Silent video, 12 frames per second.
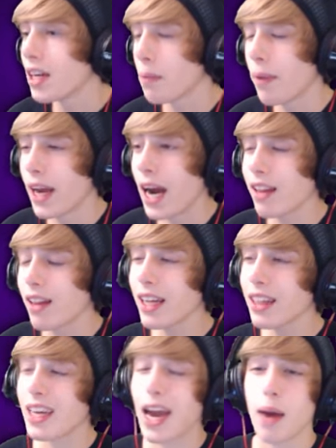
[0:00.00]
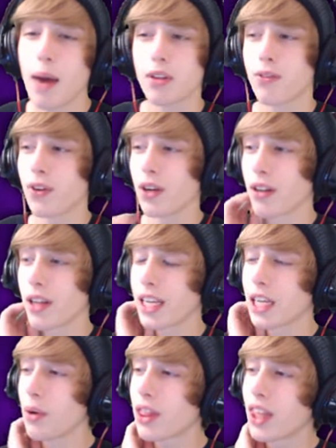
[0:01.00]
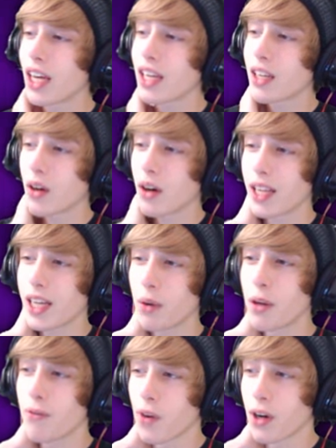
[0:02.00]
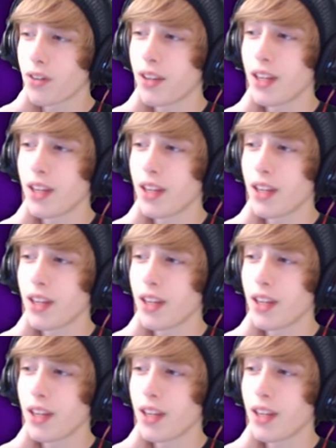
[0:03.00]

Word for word: But yeah, I like the atmosphere. Like, you would think, like, when you first